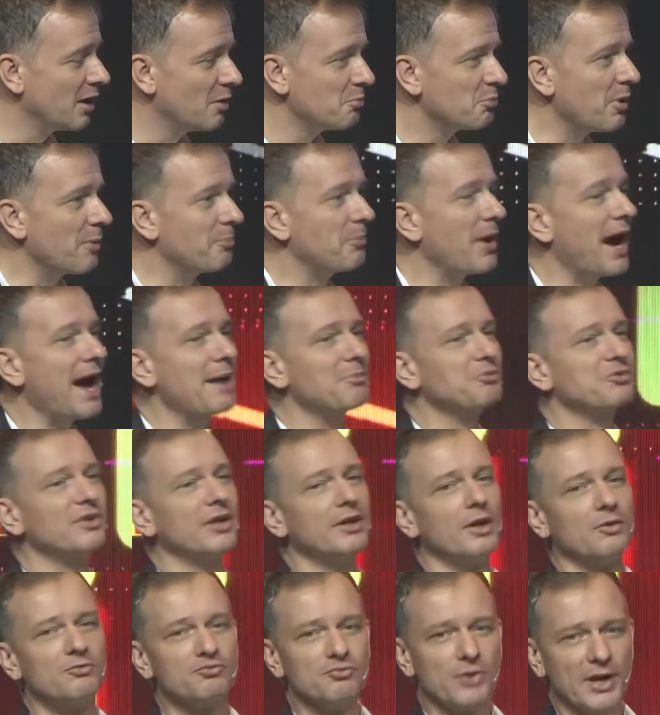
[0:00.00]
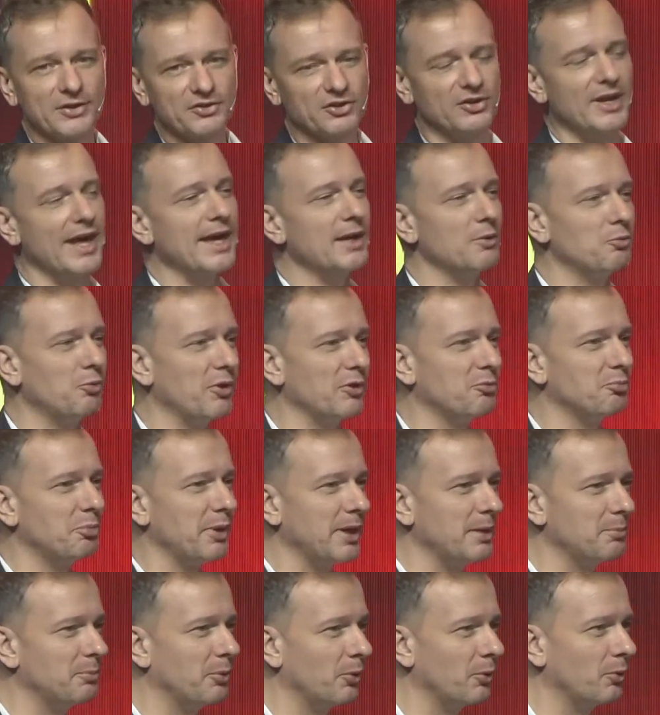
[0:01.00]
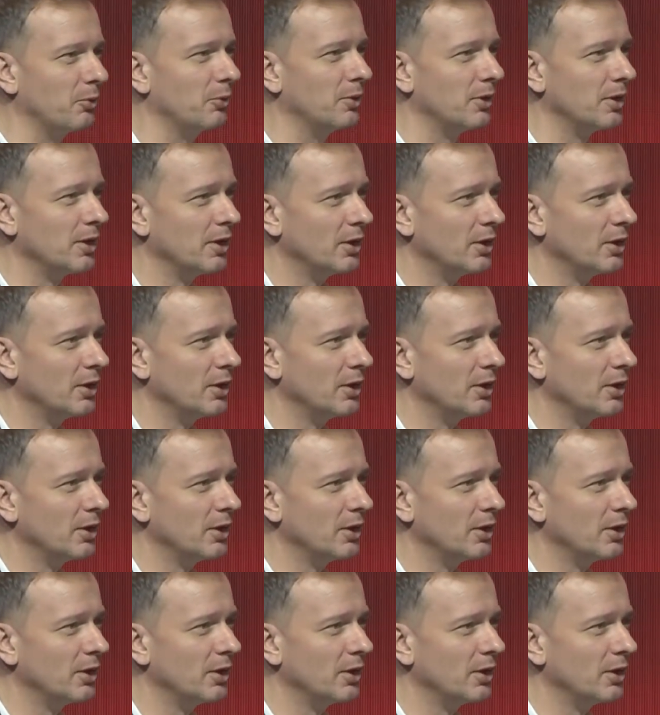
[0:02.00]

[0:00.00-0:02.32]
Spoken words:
but perhaps they don't resonate with people